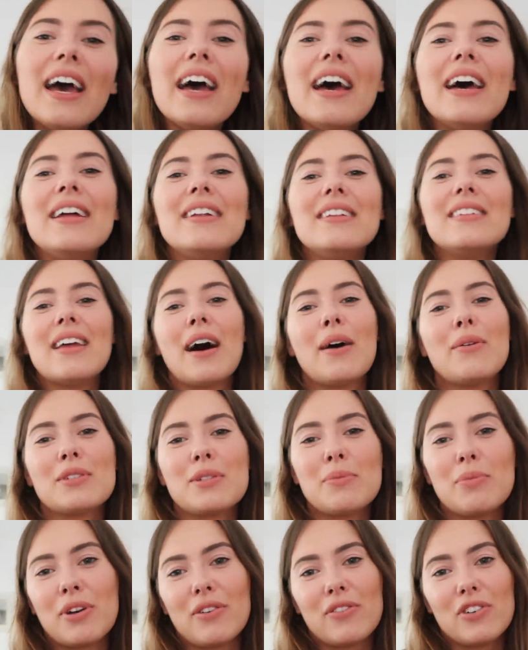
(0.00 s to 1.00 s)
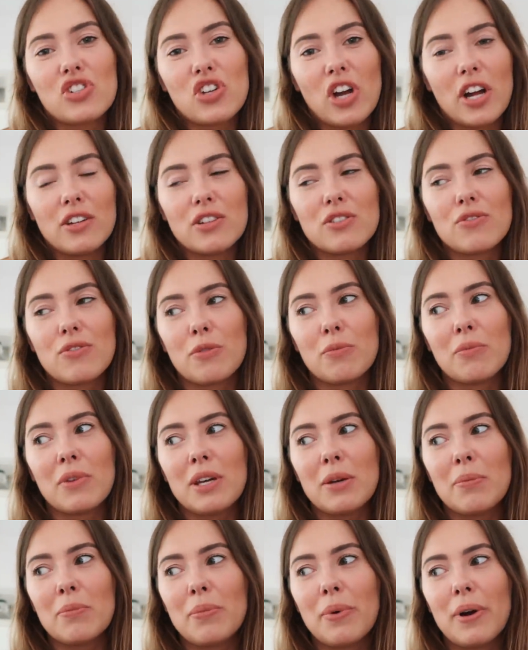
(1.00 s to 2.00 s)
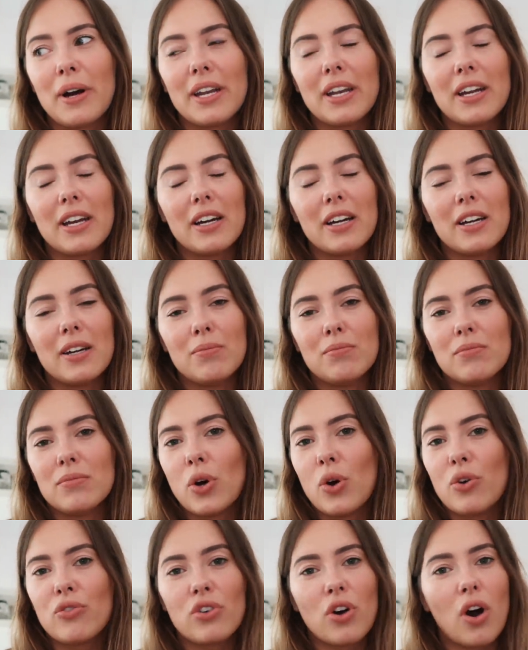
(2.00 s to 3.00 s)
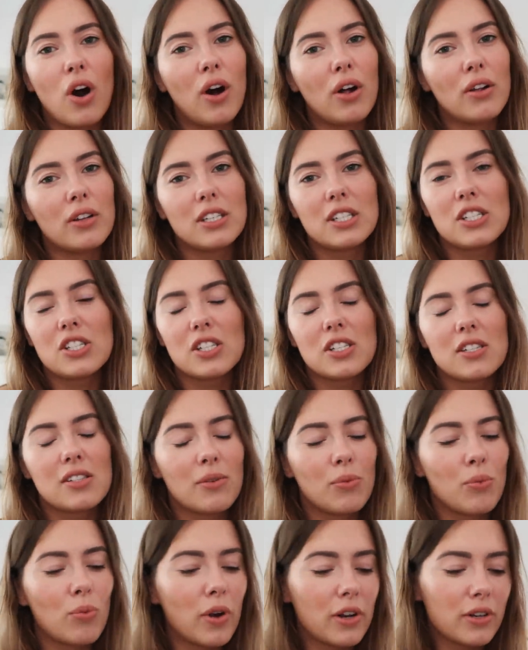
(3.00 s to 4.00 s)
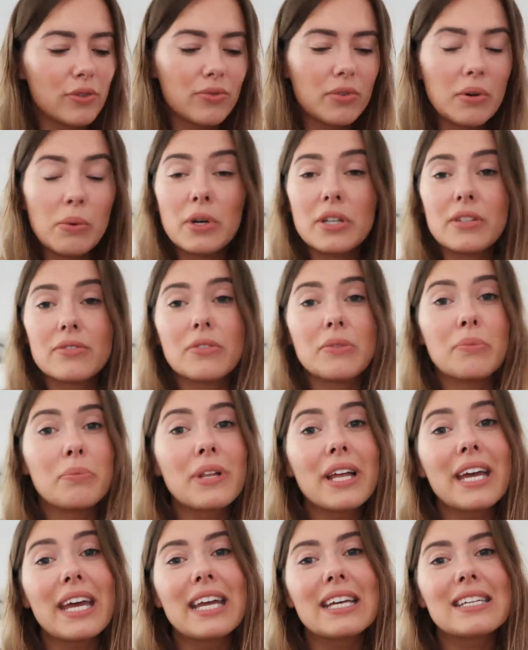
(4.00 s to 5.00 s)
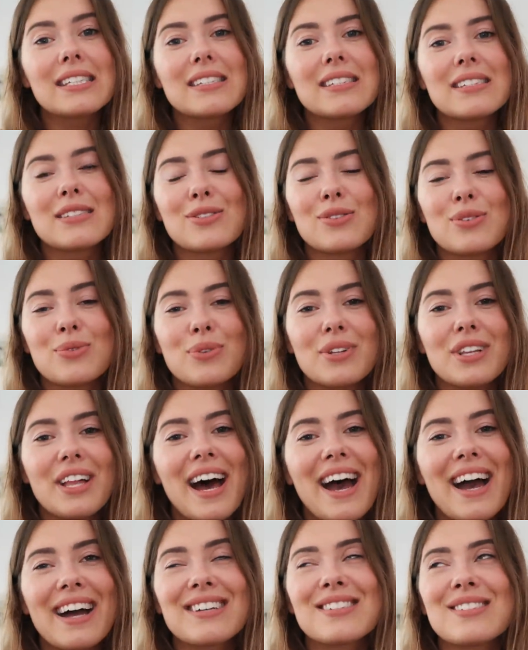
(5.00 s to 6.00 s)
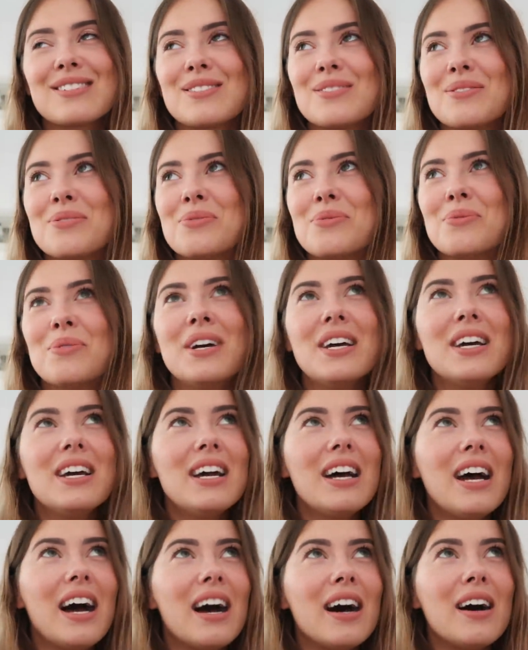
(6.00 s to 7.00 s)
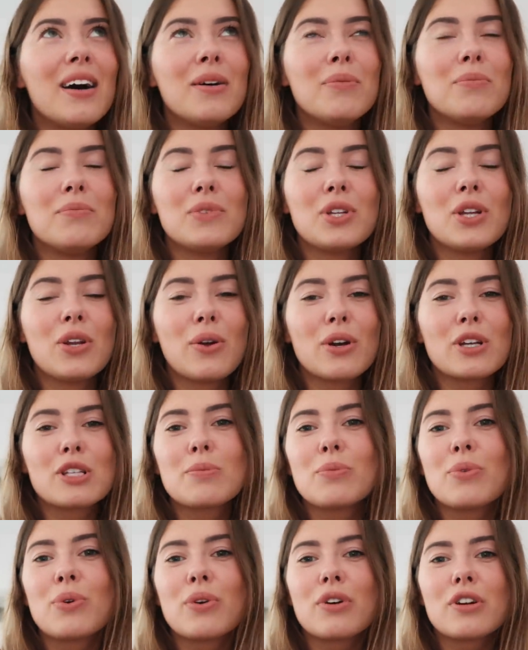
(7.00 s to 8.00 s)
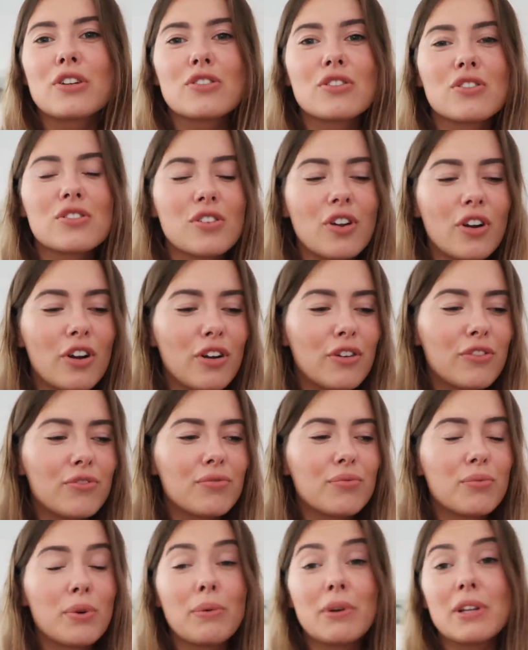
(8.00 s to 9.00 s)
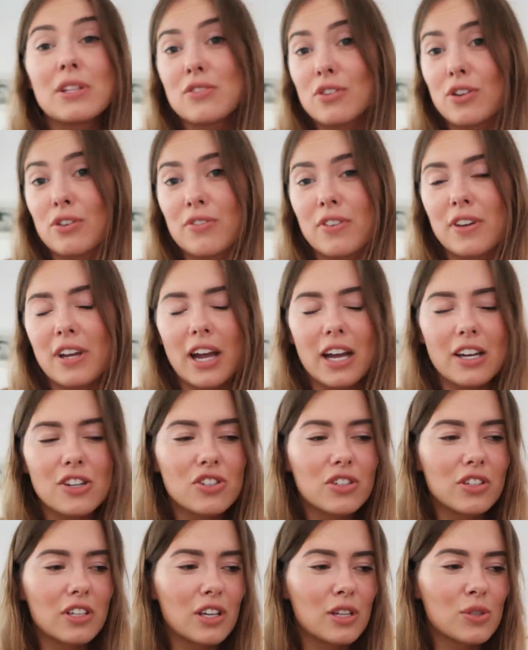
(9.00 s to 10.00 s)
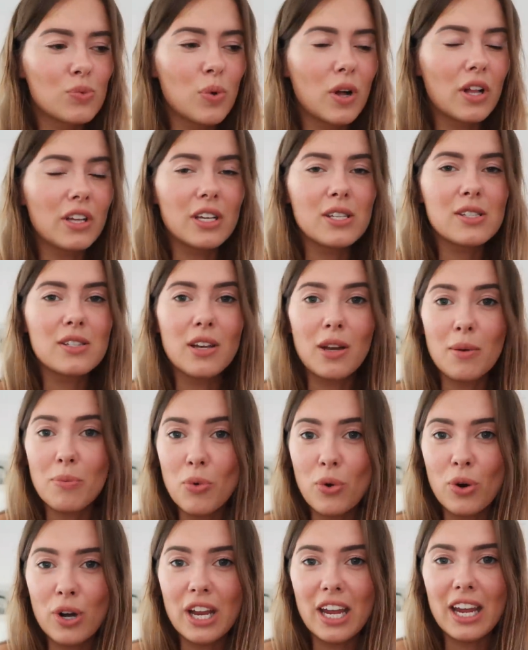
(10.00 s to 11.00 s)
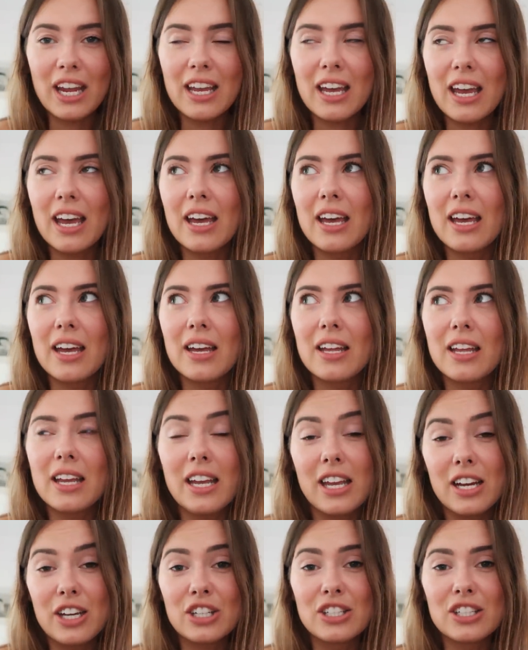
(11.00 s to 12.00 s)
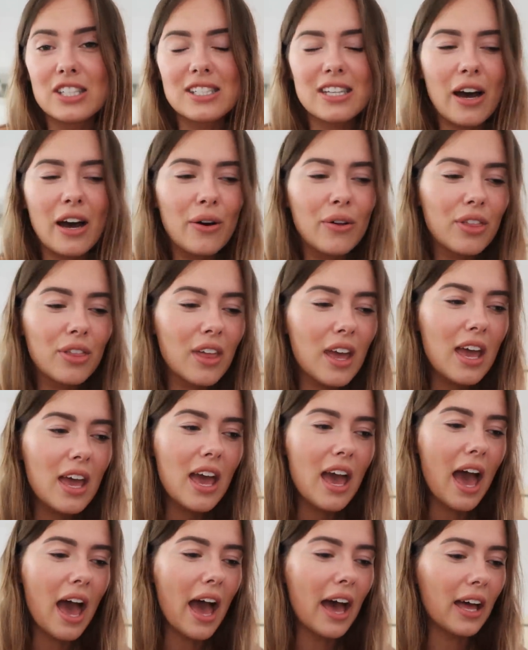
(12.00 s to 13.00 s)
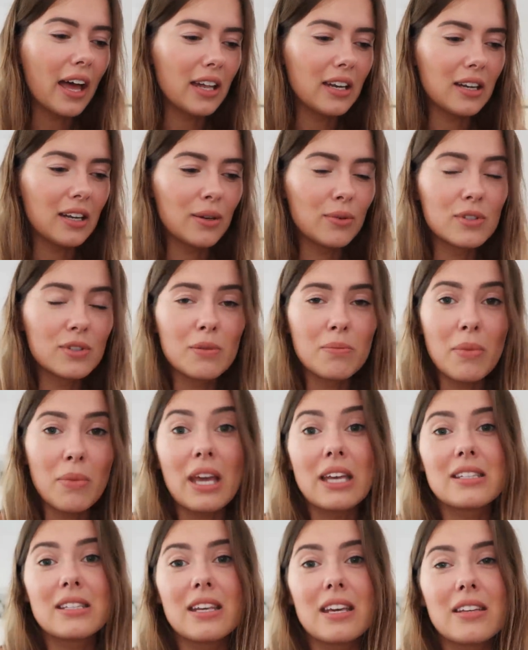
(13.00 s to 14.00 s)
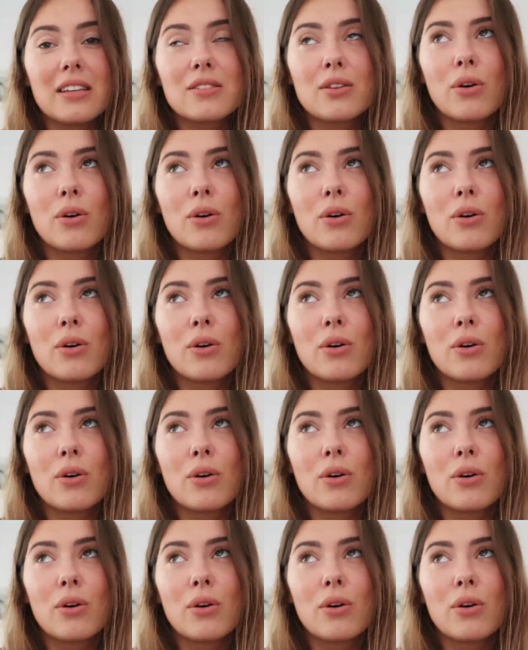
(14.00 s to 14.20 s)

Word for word: And that was a bit of a challenge for me. But um, overall, it's just a wonderful, wonderful place to relax, to, um, you know, explore, to surf. We went surfing actually as well yesterday morning uh, here in the south. And it was amazing.